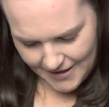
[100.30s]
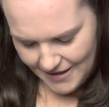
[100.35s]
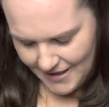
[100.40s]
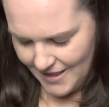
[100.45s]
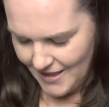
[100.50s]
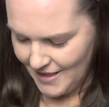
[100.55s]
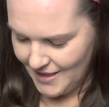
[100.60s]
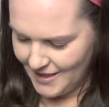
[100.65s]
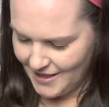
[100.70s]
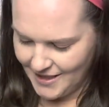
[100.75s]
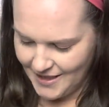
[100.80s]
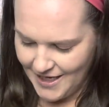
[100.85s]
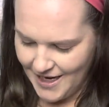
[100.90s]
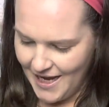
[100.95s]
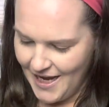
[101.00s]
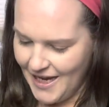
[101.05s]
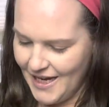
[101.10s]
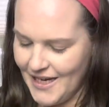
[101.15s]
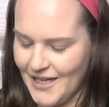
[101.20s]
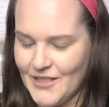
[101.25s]
This
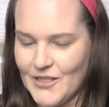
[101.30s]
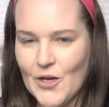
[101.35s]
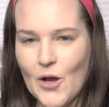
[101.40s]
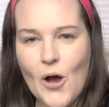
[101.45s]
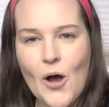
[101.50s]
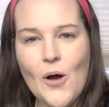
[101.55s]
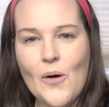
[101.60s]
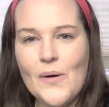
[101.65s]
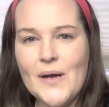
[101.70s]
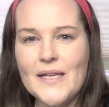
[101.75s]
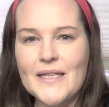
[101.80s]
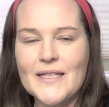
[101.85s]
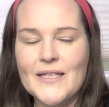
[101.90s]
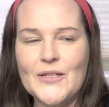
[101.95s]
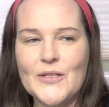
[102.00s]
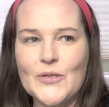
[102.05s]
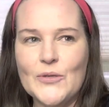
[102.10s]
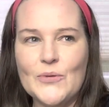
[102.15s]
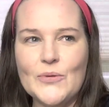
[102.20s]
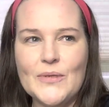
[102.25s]
is always a
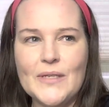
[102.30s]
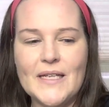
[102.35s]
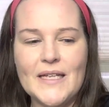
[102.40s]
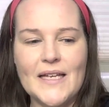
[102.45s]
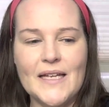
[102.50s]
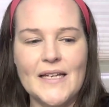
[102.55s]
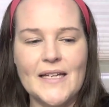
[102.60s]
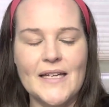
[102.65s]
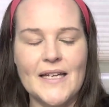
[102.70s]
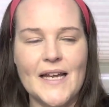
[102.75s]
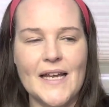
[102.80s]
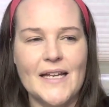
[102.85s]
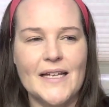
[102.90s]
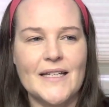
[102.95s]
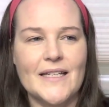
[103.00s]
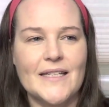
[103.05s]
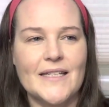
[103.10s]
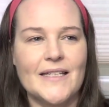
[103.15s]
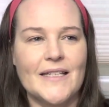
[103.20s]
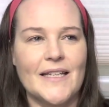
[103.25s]
doozy,
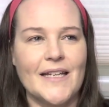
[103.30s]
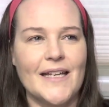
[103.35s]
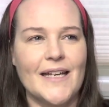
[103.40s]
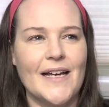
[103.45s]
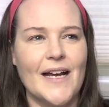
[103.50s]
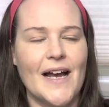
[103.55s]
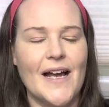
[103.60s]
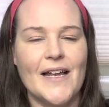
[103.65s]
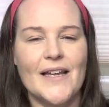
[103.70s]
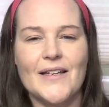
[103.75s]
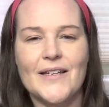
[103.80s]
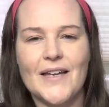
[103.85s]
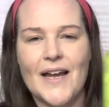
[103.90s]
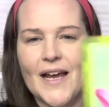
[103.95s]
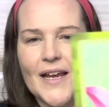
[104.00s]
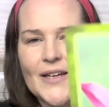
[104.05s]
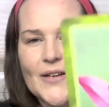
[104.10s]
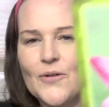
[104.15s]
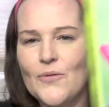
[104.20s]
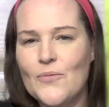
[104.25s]
and like
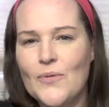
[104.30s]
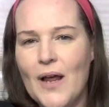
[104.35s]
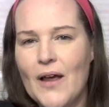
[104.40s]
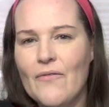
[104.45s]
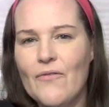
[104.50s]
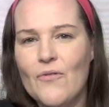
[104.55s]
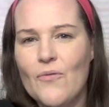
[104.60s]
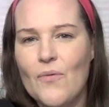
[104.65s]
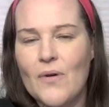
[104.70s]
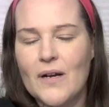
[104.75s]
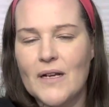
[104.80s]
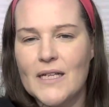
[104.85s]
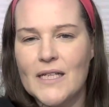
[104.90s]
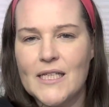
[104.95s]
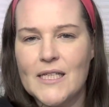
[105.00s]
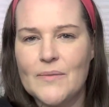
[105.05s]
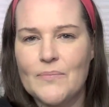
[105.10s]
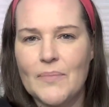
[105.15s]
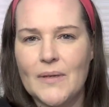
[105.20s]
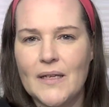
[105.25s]
I don't ever want to
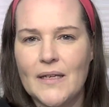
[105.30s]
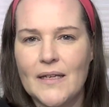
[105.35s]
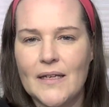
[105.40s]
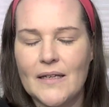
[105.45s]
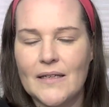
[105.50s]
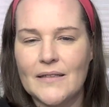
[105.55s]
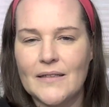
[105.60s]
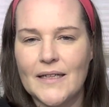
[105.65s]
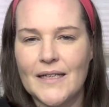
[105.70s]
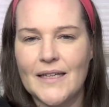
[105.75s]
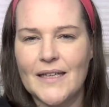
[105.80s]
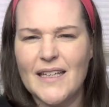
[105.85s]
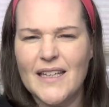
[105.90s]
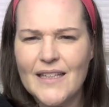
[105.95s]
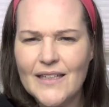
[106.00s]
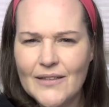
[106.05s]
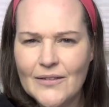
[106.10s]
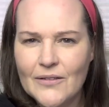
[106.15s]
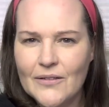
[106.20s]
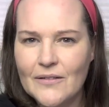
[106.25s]
speak like
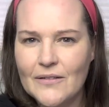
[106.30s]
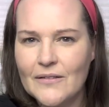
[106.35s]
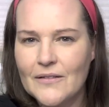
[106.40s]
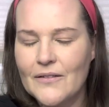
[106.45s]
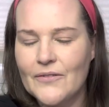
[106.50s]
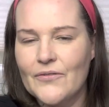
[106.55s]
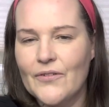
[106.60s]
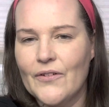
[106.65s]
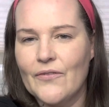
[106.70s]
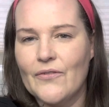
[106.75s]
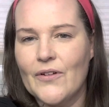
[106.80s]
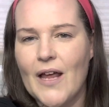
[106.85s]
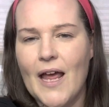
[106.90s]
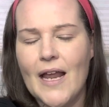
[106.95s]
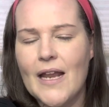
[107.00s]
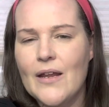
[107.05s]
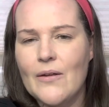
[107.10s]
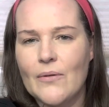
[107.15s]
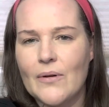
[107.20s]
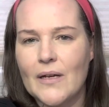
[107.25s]
ill of
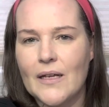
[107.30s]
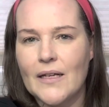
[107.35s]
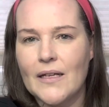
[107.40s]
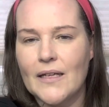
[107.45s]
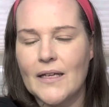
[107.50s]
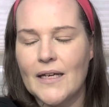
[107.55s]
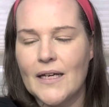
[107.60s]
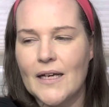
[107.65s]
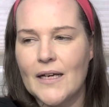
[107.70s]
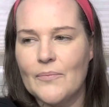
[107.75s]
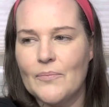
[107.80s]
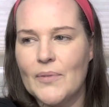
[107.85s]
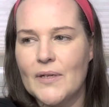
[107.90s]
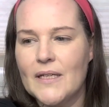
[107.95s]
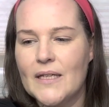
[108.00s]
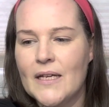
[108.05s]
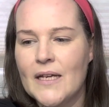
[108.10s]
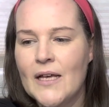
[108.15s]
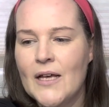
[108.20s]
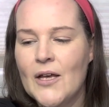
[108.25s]
anyone, like, but
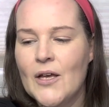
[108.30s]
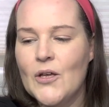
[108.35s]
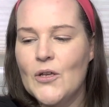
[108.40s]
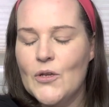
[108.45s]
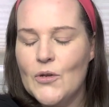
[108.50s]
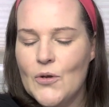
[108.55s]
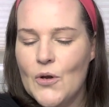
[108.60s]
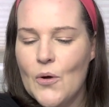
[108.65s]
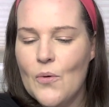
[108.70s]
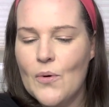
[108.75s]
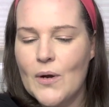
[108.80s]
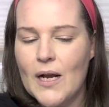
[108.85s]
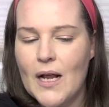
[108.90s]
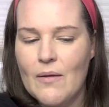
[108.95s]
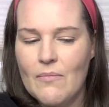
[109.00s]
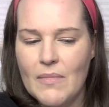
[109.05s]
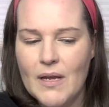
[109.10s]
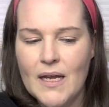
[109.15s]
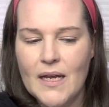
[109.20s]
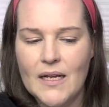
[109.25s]
you know what I
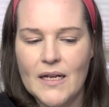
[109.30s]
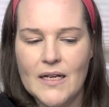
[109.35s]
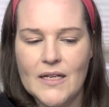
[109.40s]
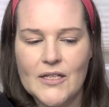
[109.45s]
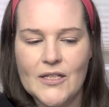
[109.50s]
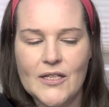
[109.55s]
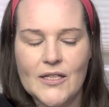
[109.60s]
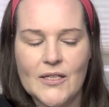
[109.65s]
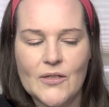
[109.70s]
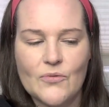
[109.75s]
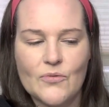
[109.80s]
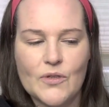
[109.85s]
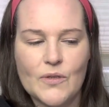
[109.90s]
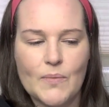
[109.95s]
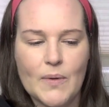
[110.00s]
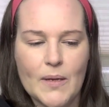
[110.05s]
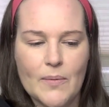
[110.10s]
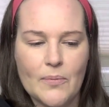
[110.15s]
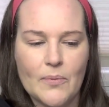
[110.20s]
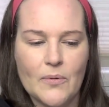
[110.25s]
mean. It's just those
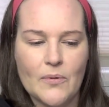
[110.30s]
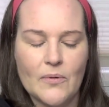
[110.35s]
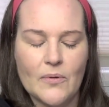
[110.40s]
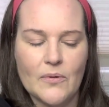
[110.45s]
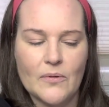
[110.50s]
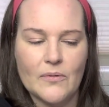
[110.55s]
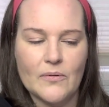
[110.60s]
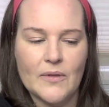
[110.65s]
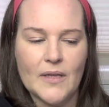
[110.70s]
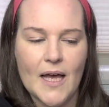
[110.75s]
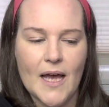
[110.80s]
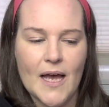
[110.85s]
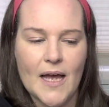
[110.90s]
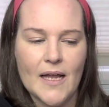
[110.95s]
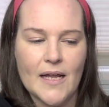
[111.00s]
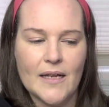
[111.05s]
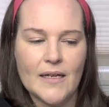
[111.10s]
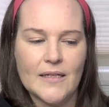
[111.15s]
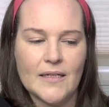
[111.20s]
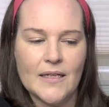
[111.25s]
people
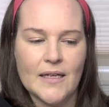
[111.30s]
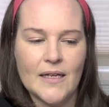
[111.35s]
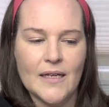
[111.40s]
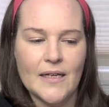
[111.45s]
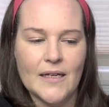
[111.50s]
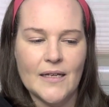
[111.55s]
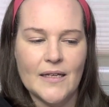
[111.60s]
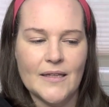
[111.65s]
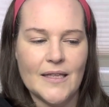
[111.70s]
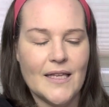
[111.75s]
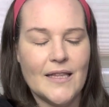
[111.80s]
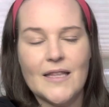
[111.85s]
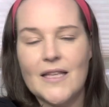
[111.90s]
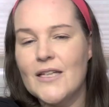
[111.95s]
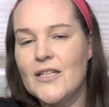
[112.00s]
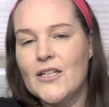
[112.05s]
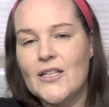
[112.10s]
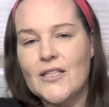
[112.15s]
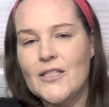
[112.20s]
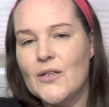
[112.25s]
that they
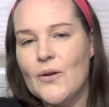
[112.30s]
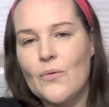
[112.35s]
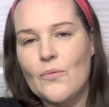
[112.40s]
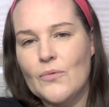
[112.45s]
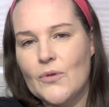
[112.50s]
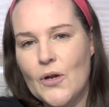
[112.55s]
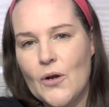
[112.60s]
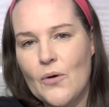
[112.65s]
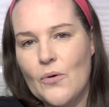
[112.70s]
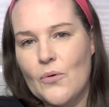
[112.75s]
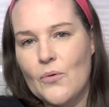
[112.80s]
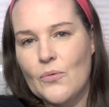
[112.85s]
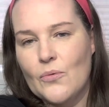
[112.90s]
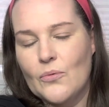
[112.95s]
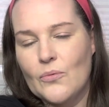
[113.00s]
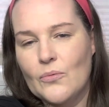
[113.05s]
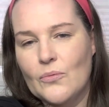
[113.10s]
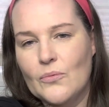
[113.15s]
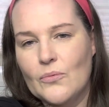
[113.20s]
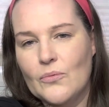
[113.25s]
just don't know